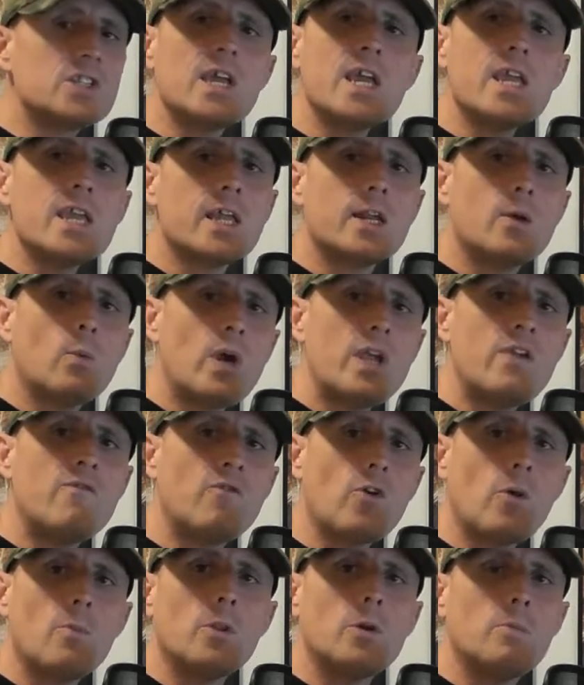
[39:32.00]
just taken
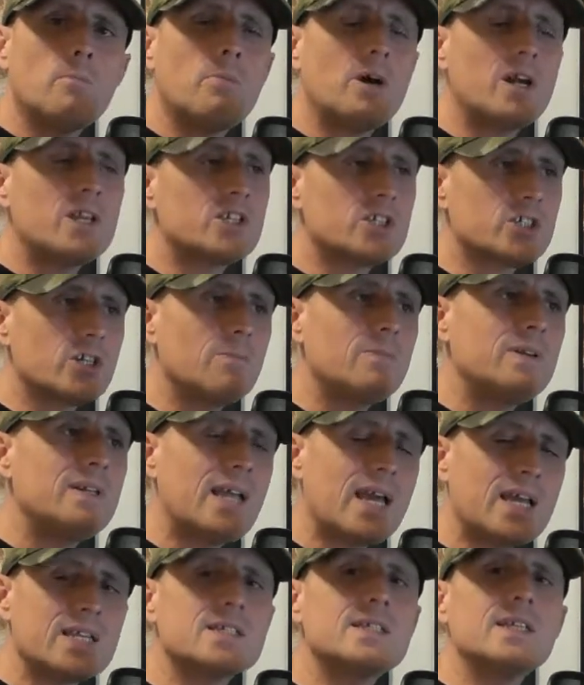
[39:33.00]
away from them by
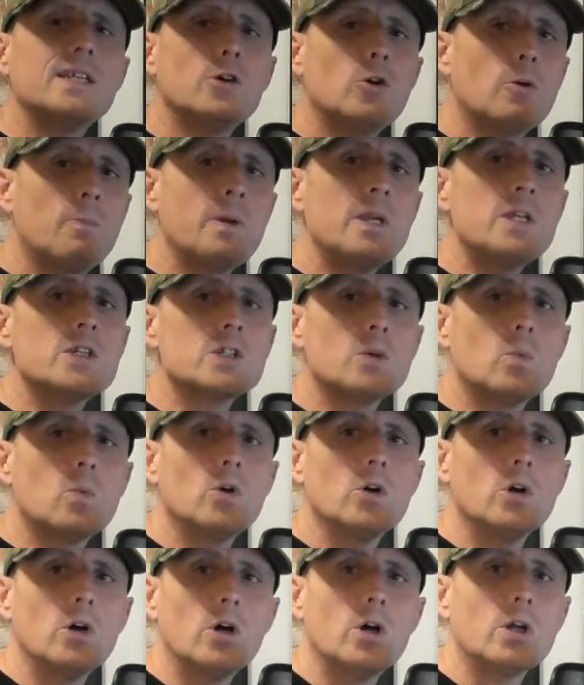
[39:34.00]
some nasty little
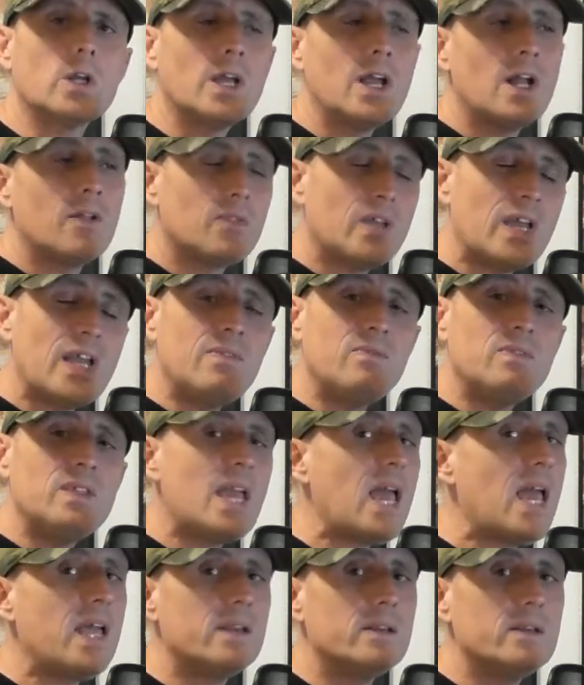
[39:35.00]
piece of work that,
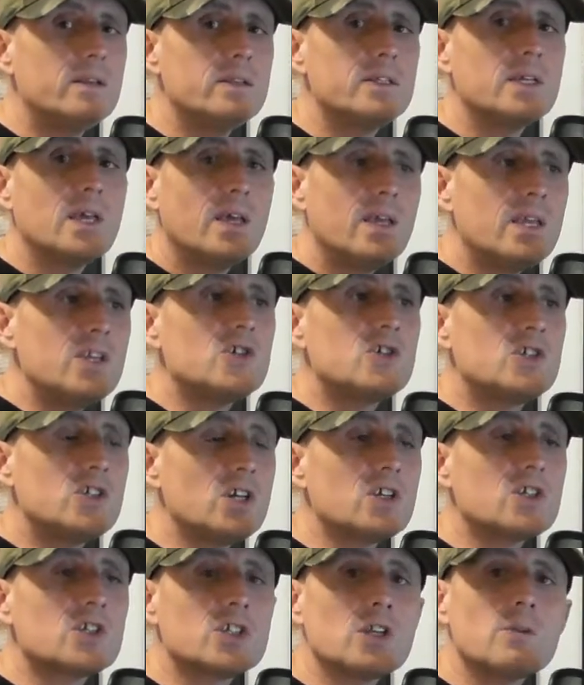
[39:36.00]
in the end,
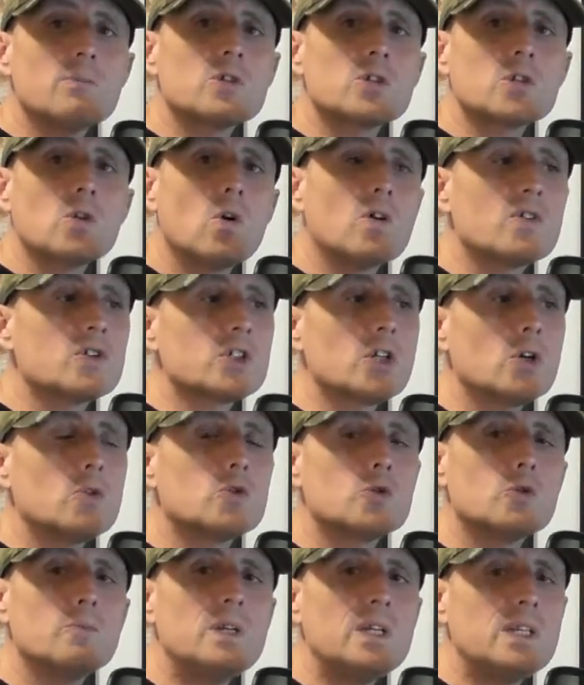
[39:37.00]
is just some sort of
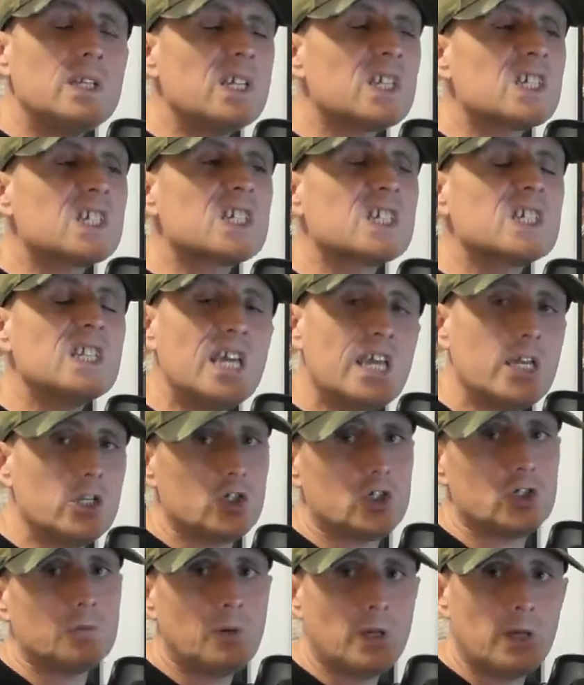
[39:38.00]
social media
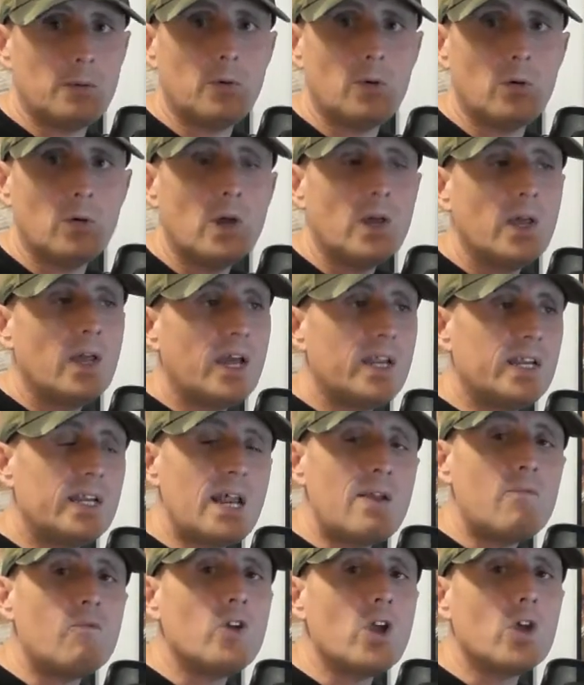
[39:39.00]
snitch, people.
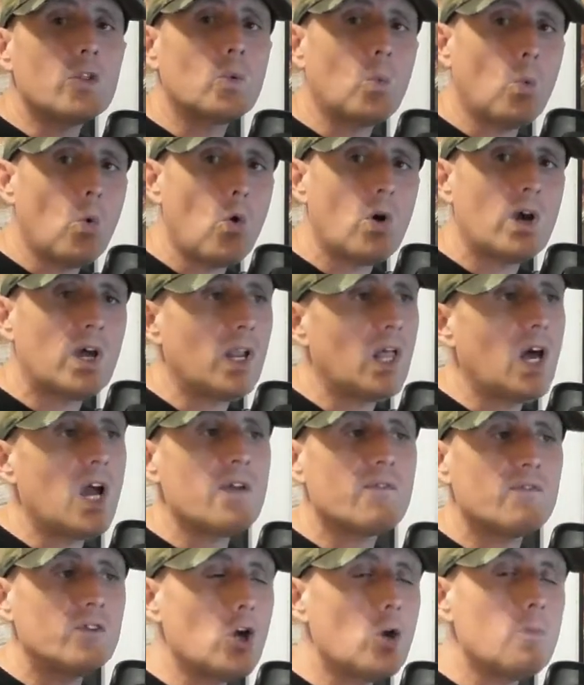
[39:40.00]
And in every other walk
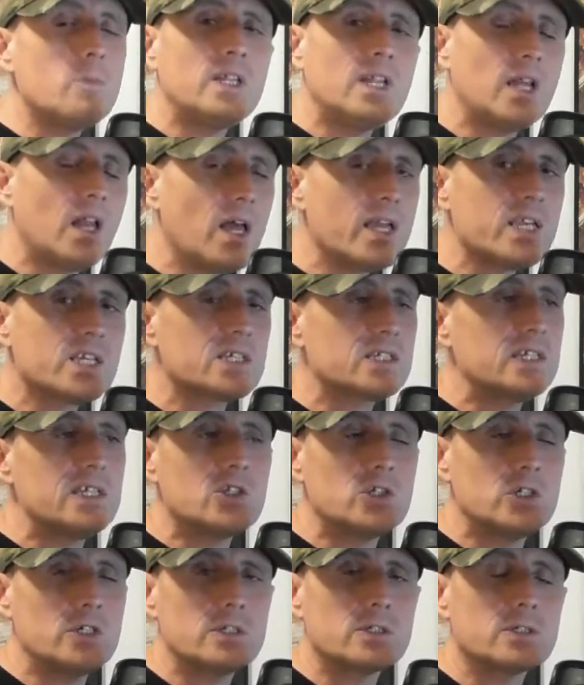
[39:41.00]
of life, nobody
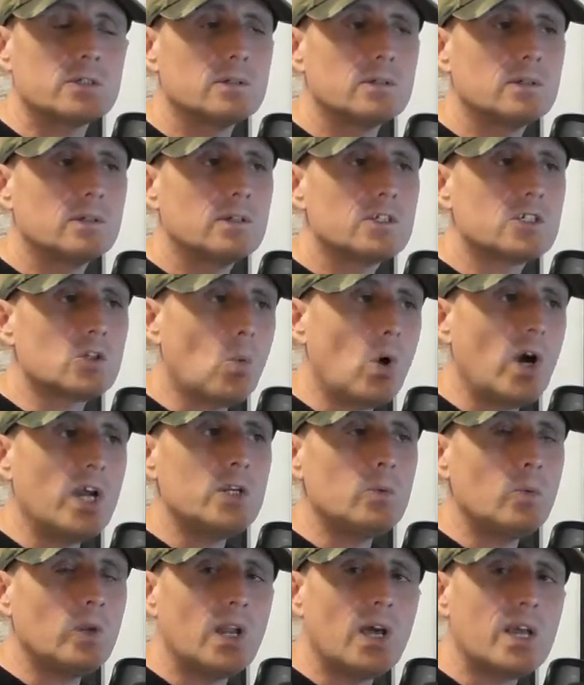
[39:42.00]
likes snitches. So,
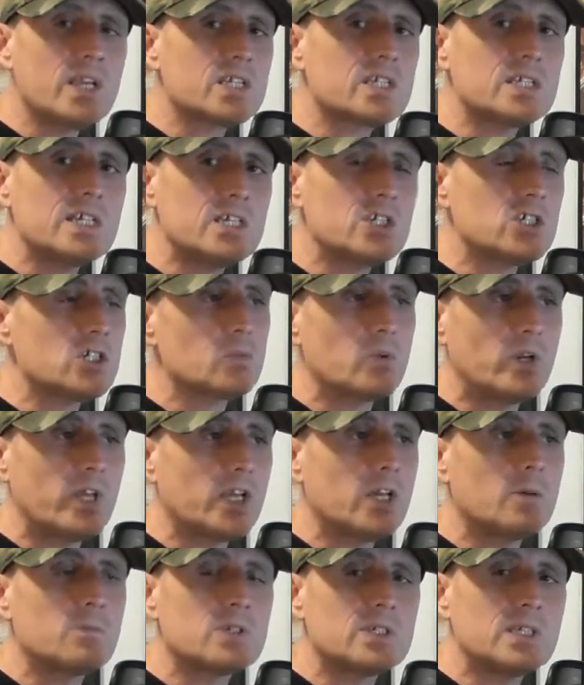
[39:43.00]
why do we like
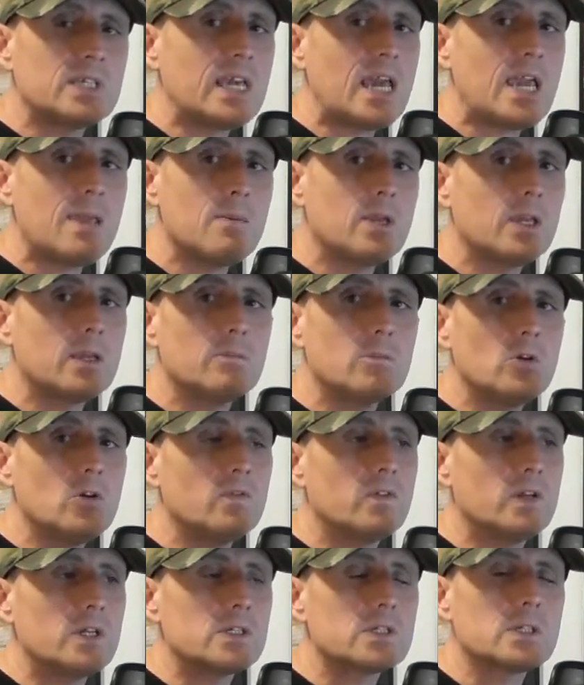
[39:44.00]
snitches when it comes to gaming
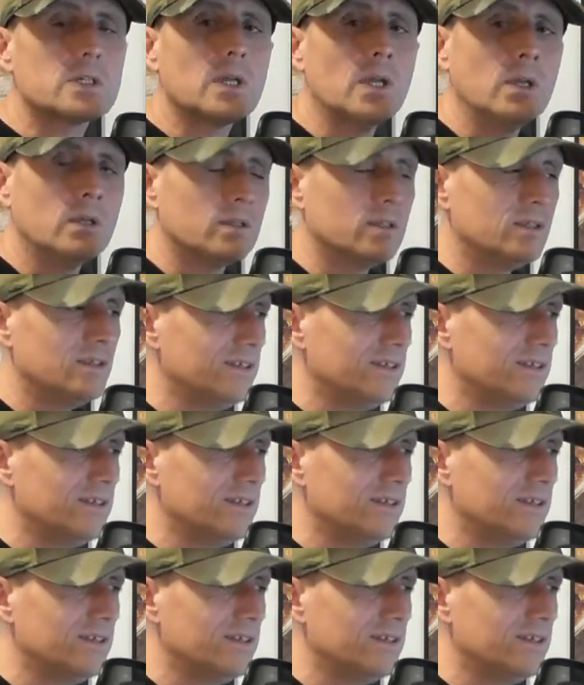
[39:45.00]
and movies?